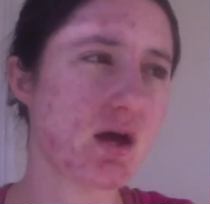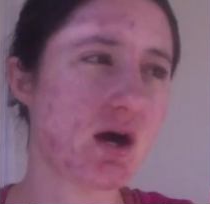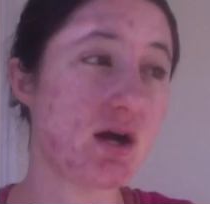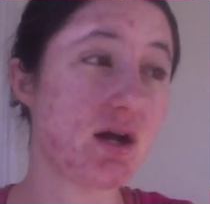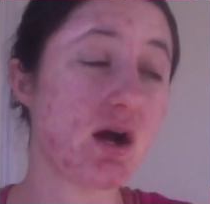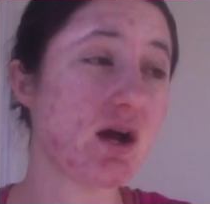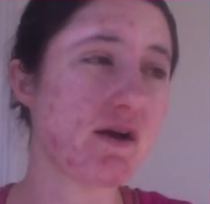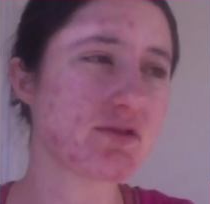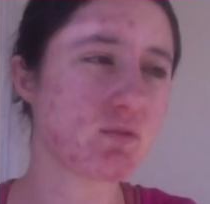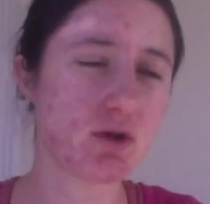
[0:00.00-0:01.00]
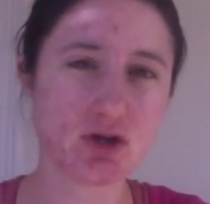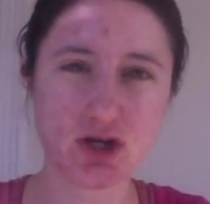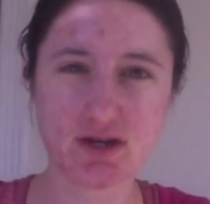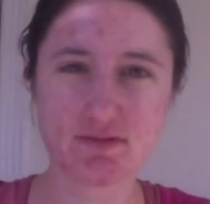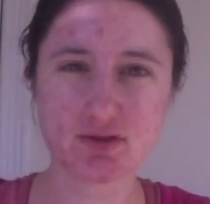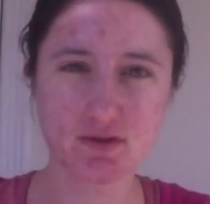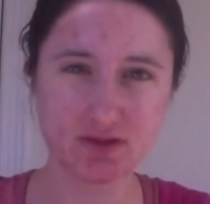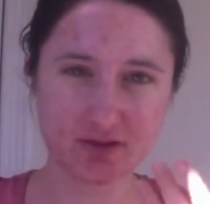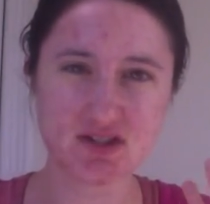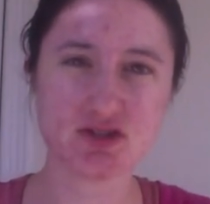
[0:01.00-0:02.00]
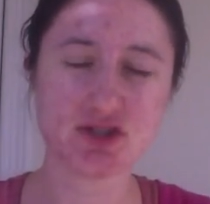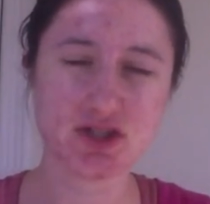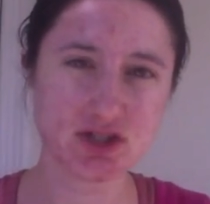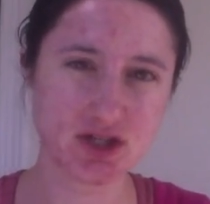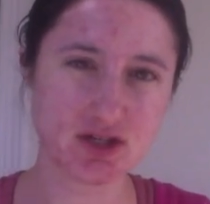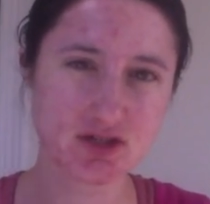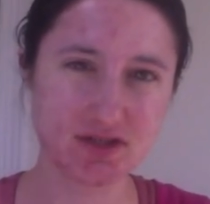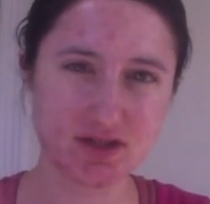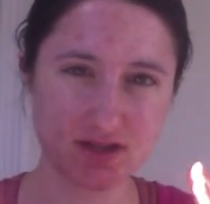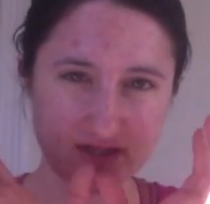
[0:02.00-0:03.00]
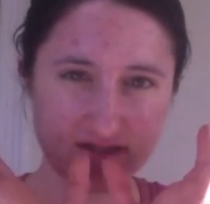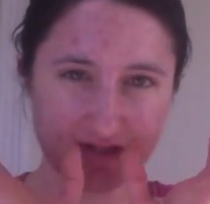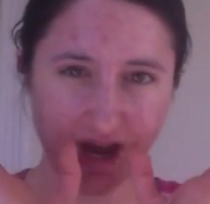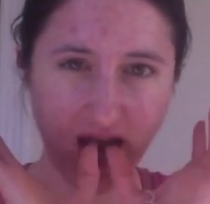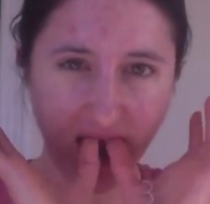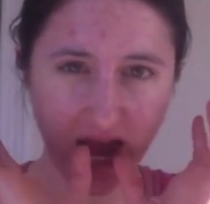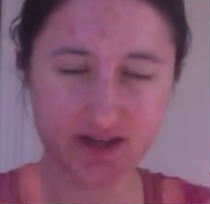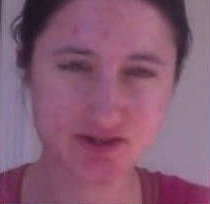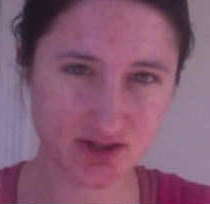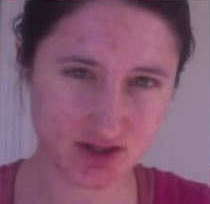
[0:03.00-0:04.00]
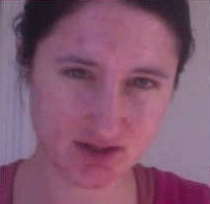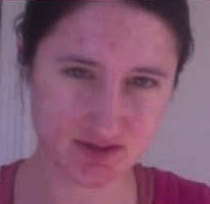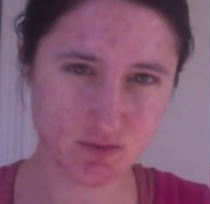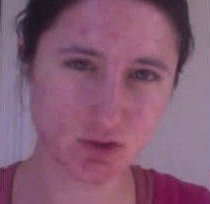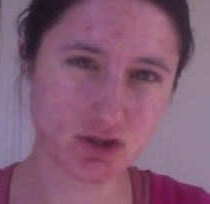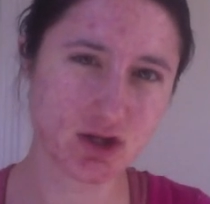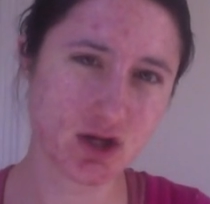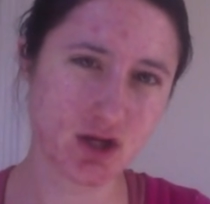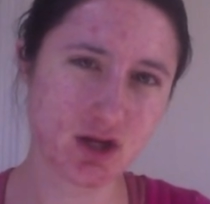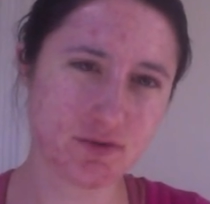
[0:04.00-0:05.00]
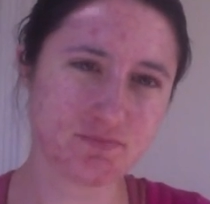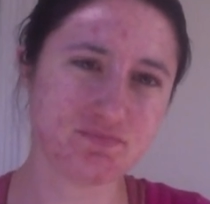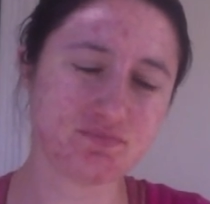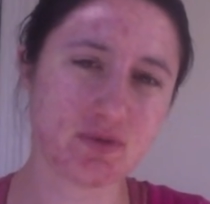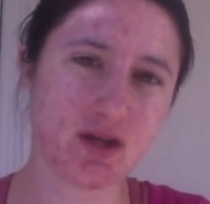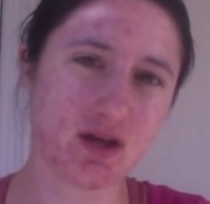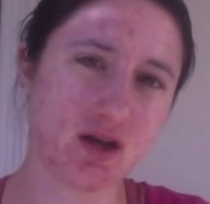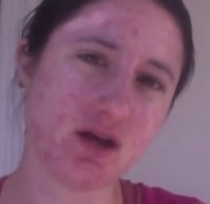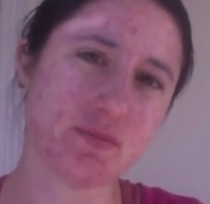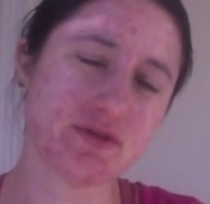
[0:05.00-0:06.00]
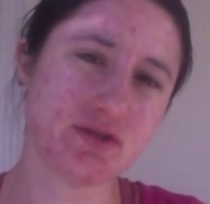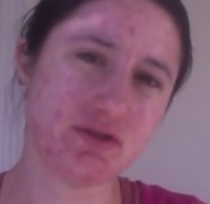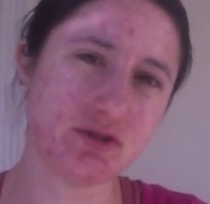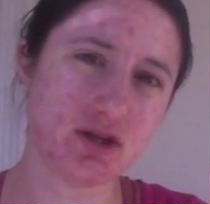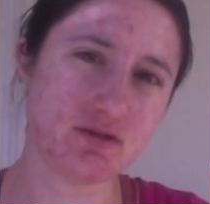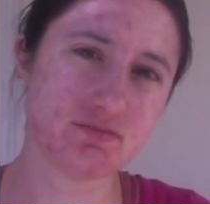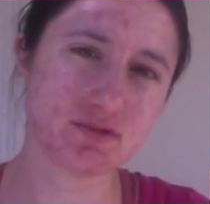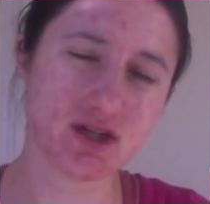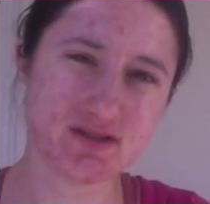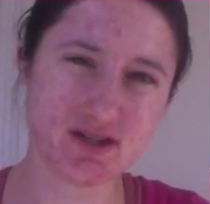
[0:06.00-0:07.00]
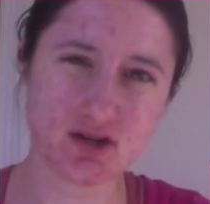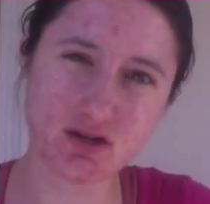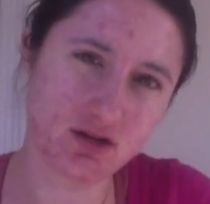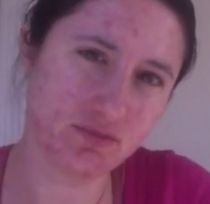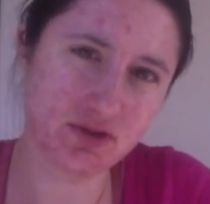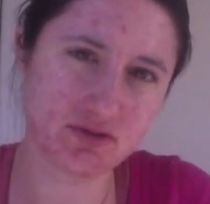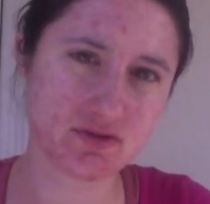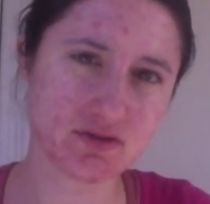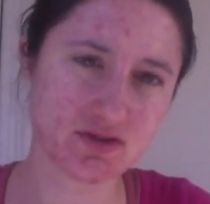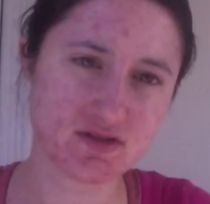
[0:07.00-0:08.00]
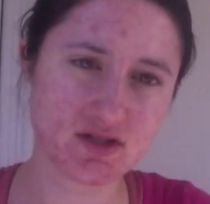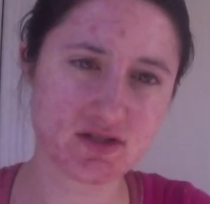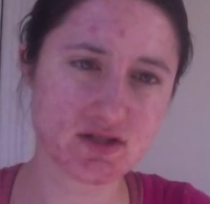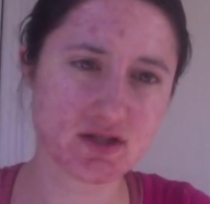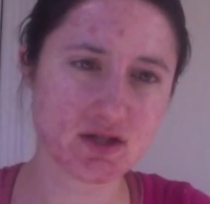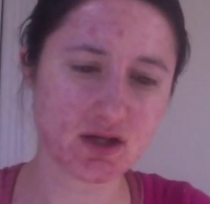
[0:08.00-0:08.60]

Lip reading: I have to wonder if going these gene changes that this starts would help to cut down on autoimmune disease.